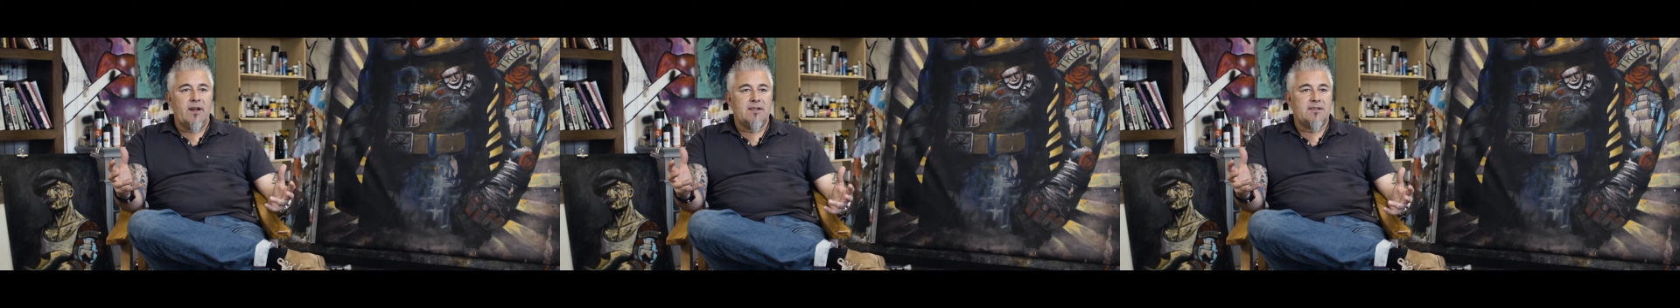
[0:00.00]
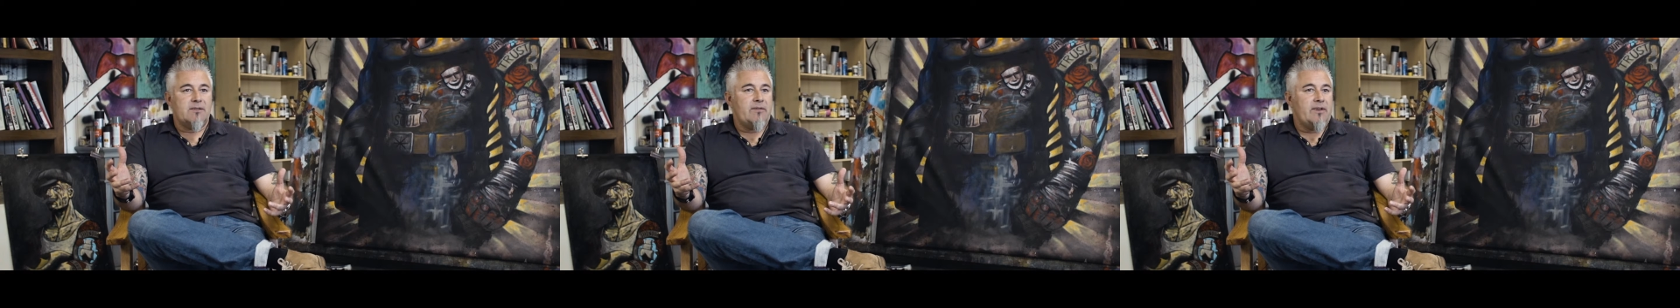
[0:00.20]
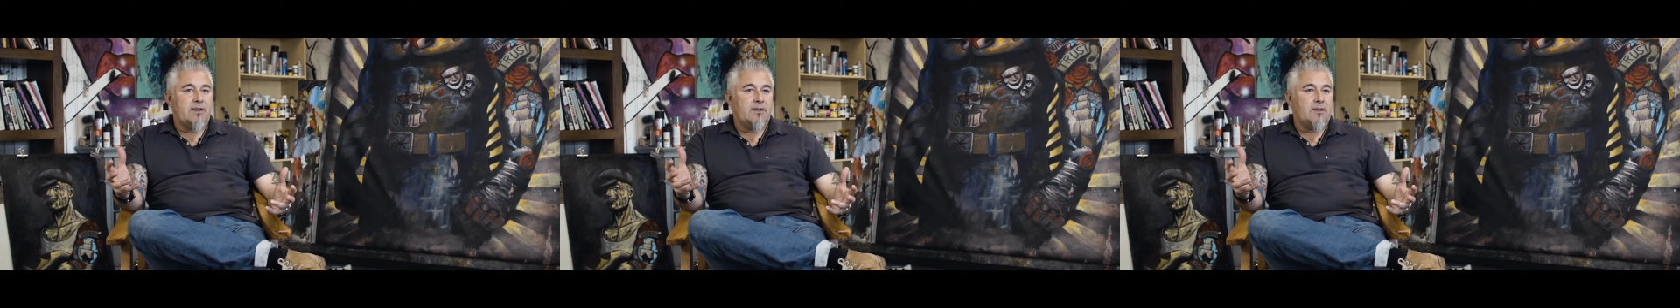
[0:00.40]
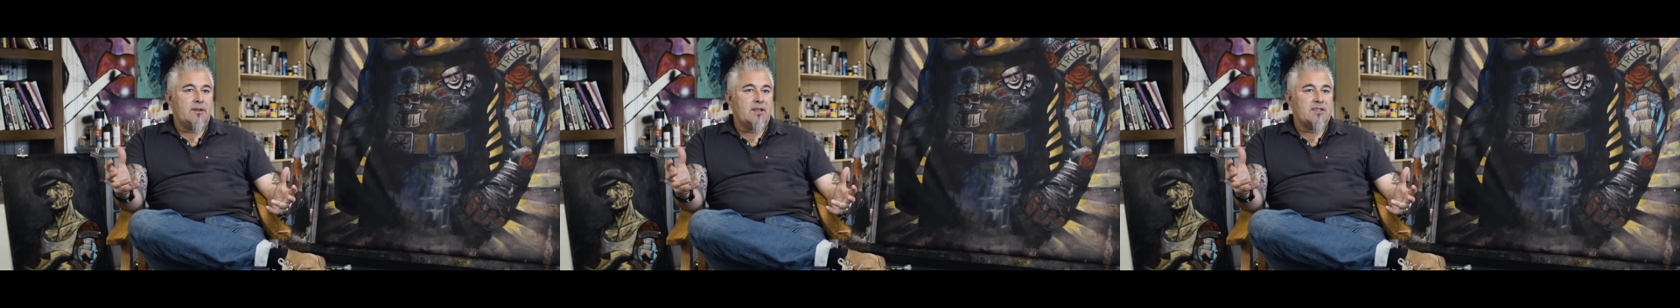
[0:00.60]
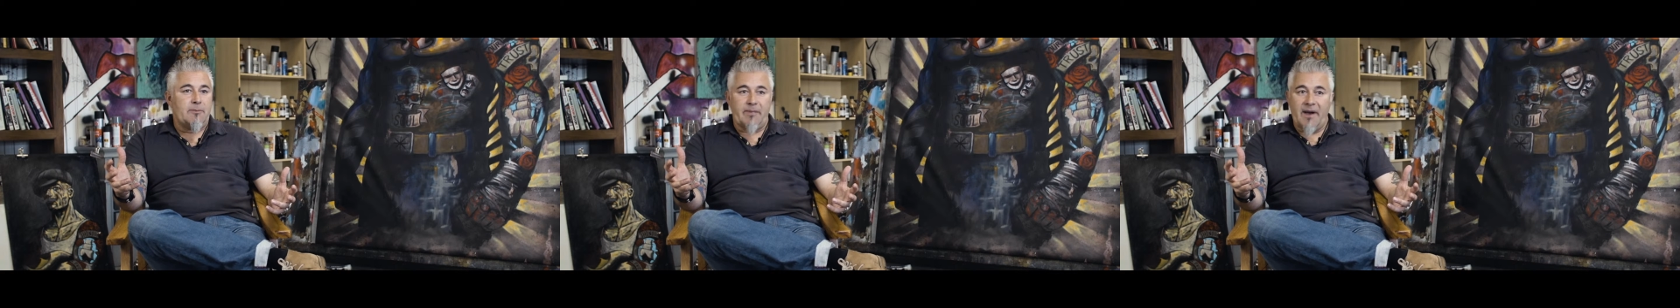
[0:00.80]
It's
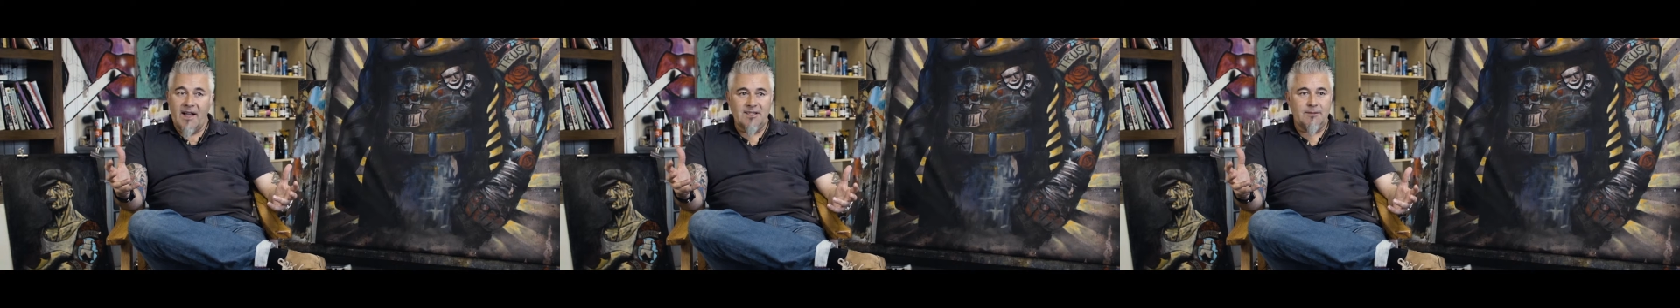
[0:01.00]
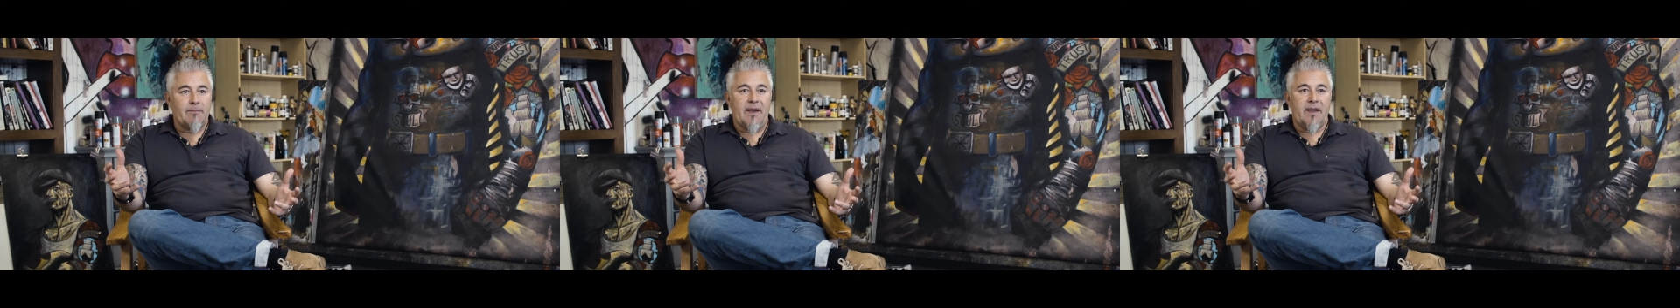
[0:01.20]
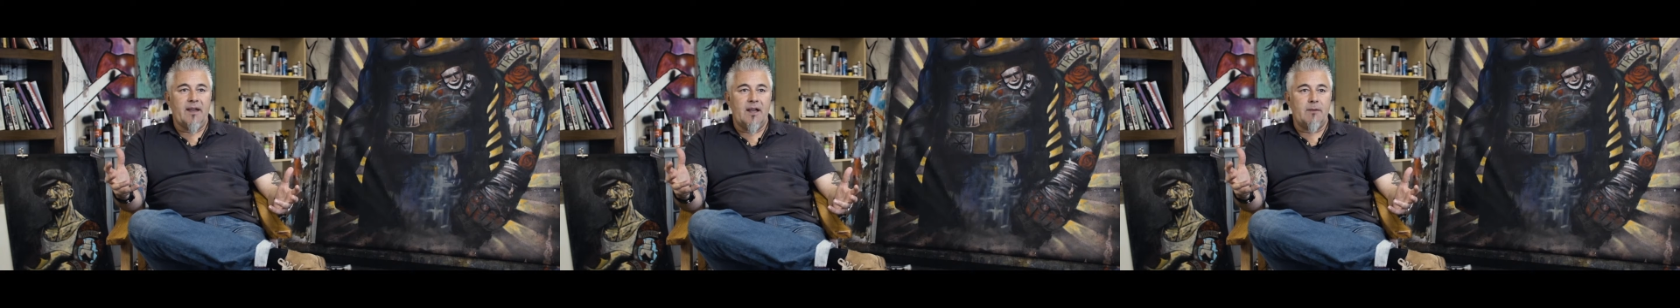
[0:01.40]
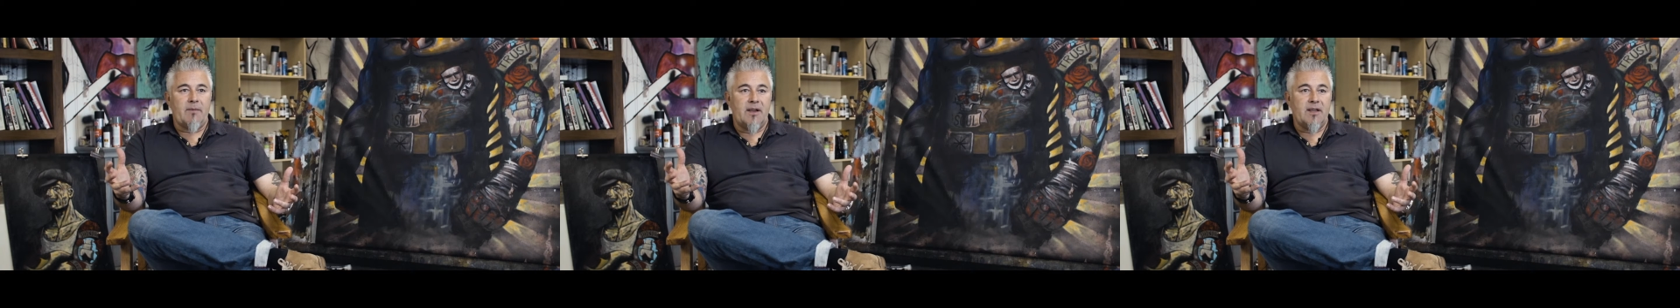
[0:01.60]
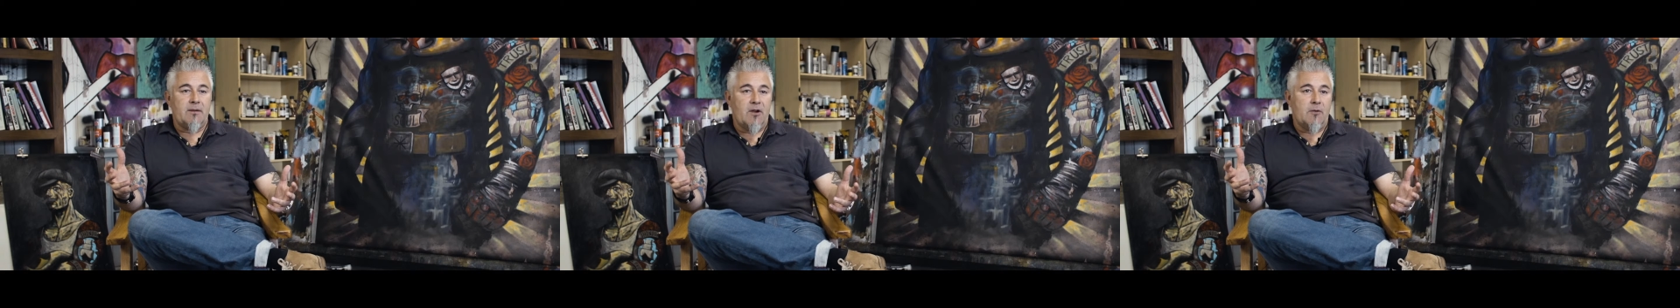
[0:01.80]
a badge on
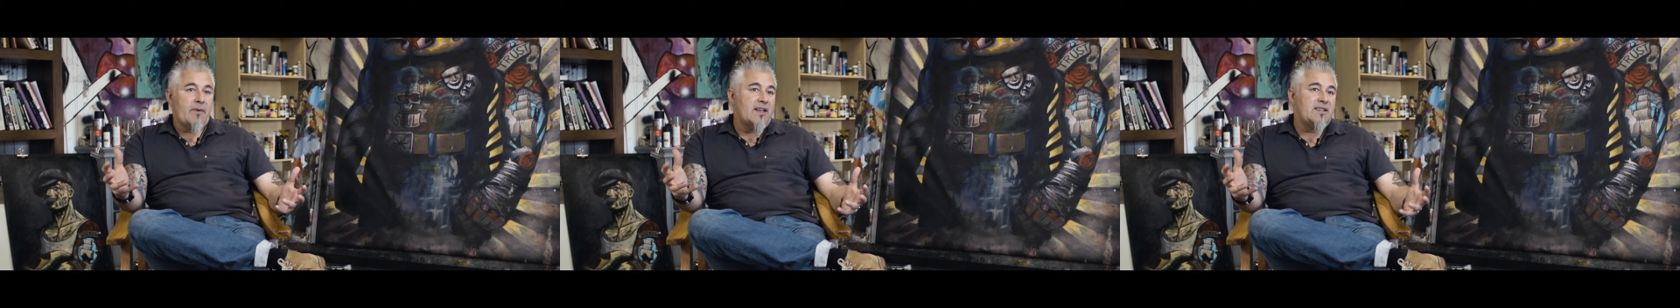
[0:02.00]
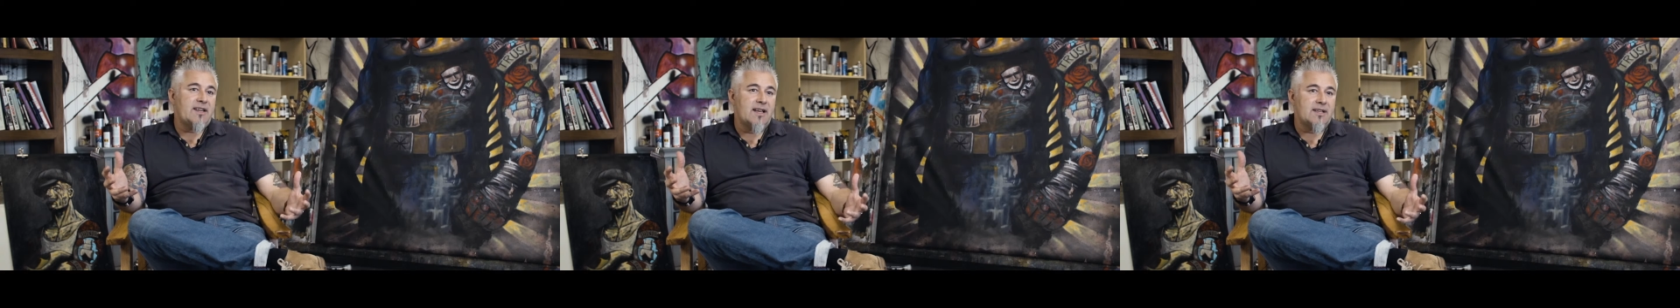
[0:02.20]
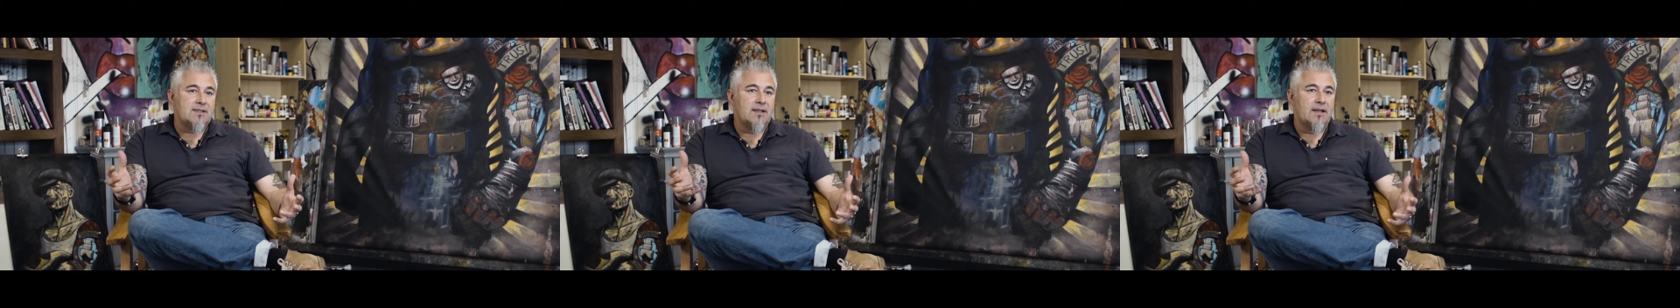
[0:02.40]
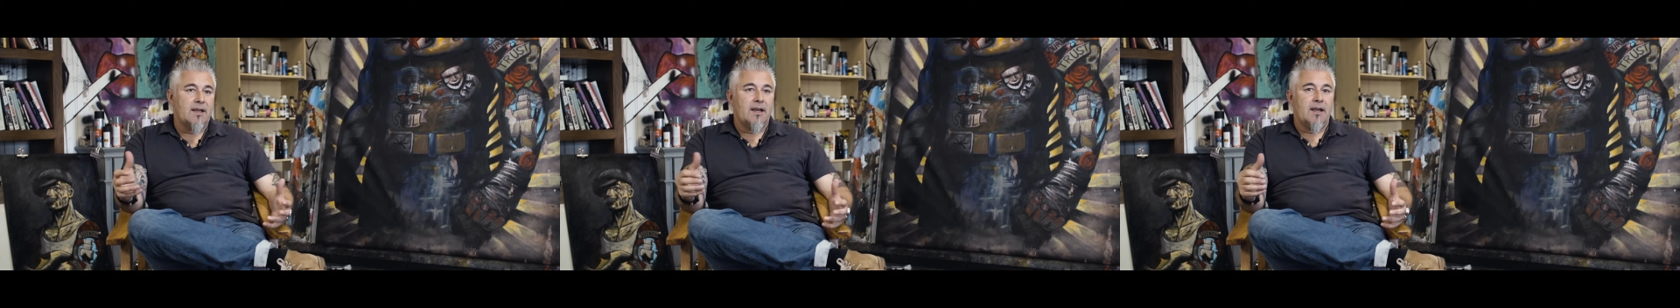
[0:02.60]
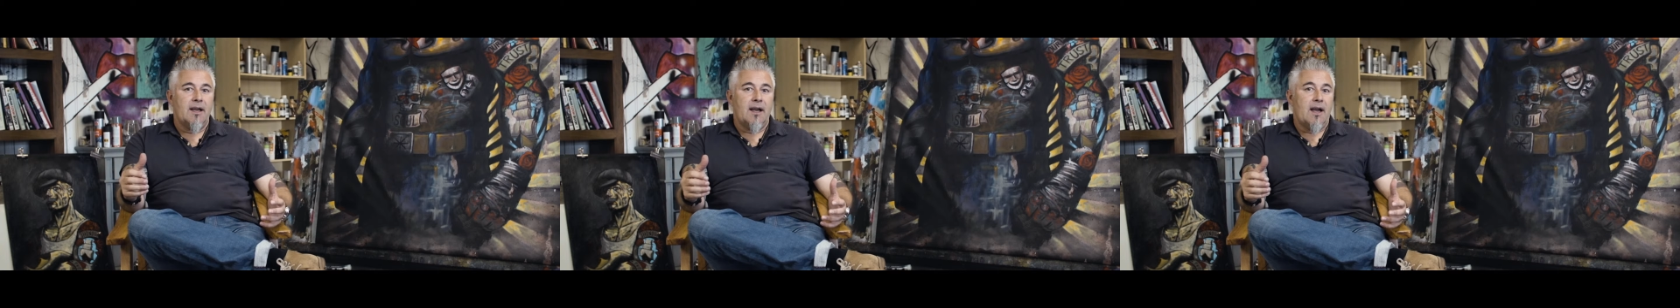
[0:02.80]
my chest,
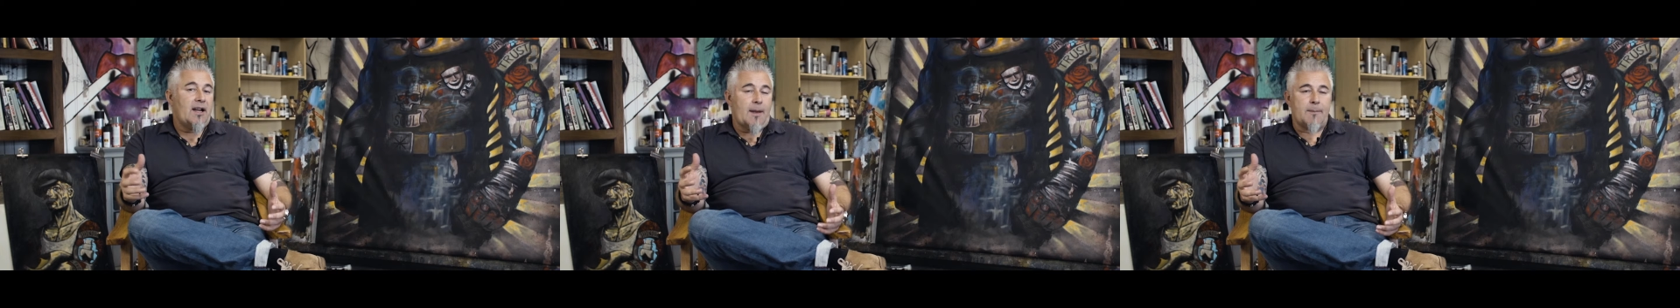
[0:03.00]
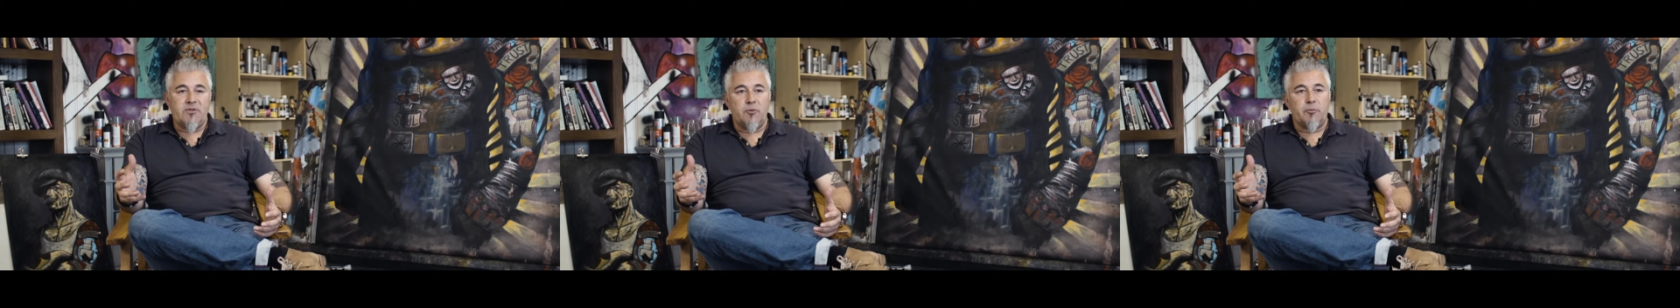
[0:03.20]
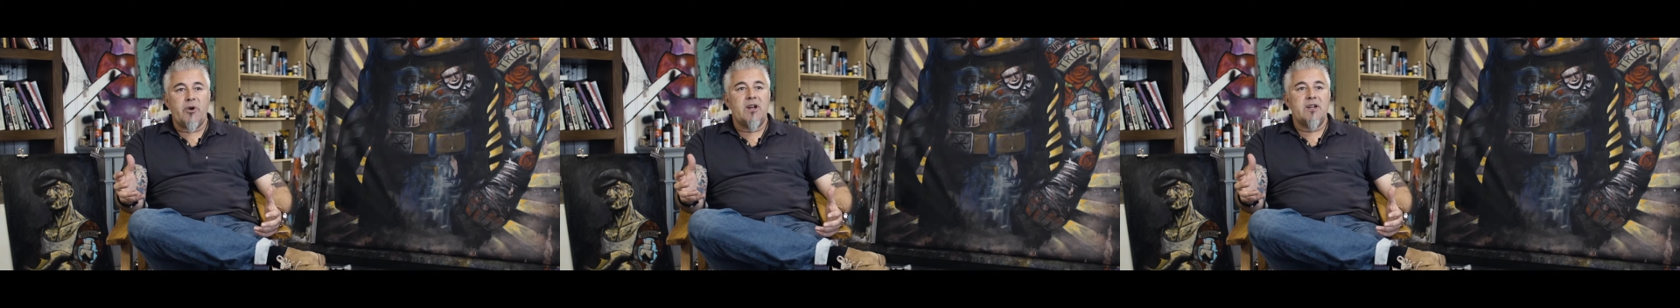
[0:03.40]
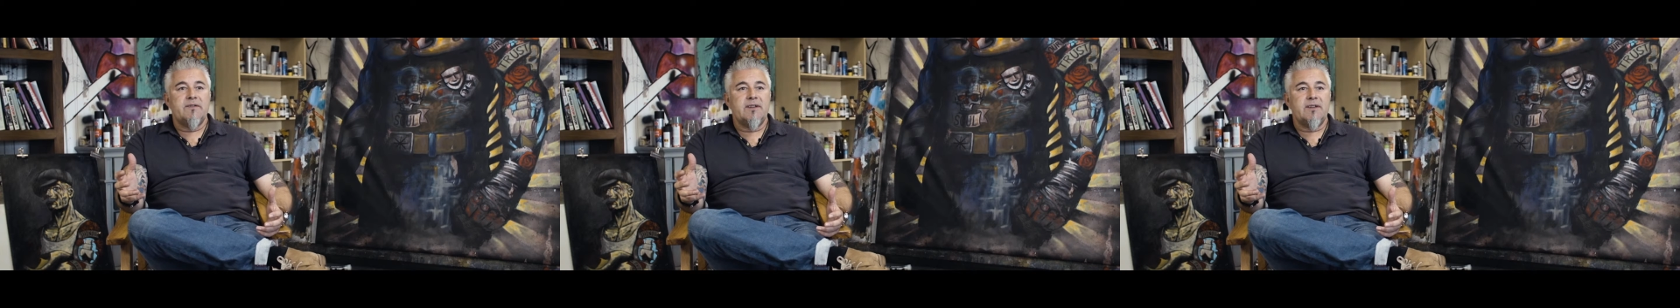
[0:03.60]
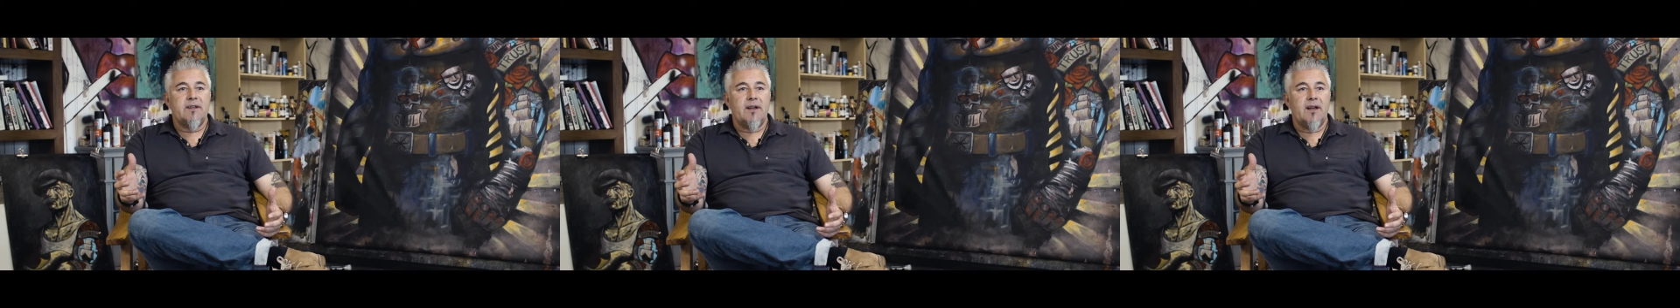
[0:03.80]
and I'm so proud of it.